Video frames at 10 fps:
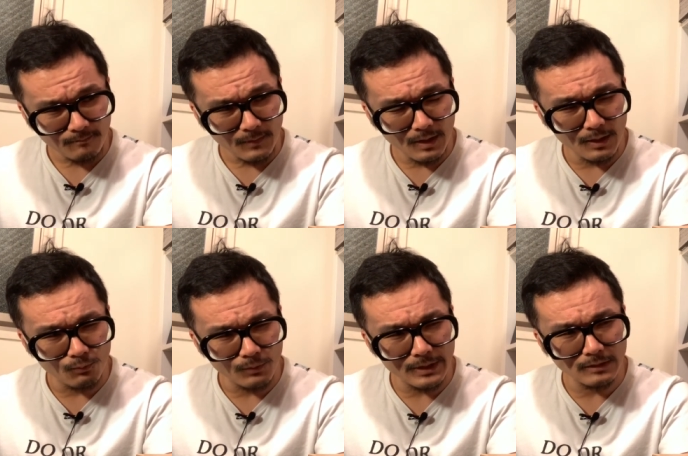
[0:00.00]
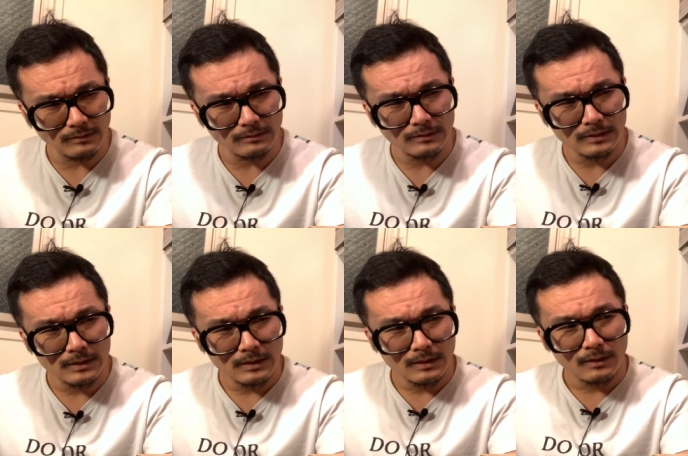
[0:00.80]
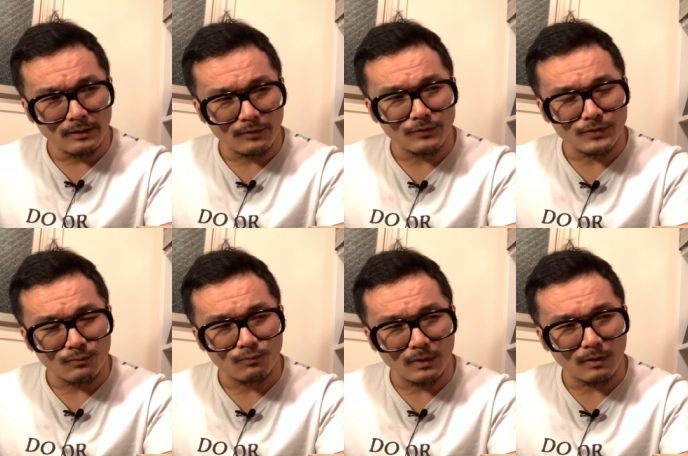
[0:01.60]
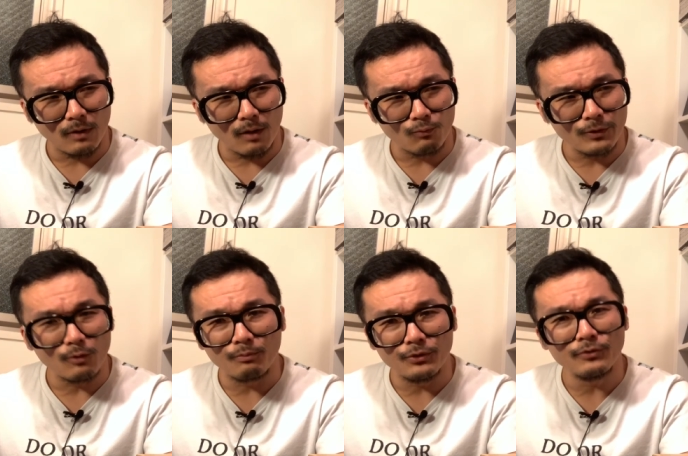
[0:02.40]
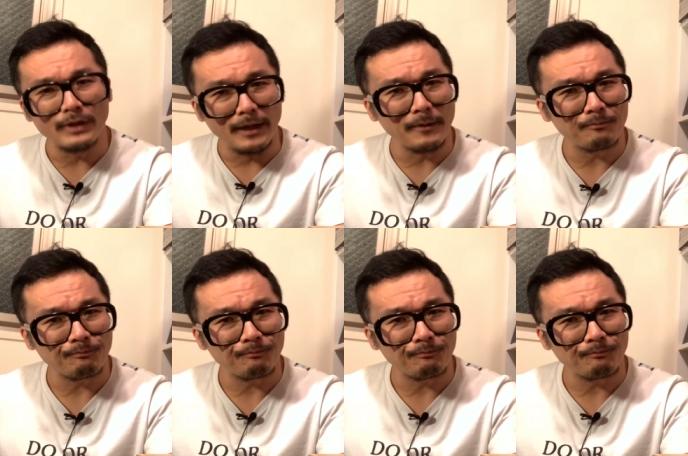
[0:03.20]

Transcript: a real, there is a, a, a real beauty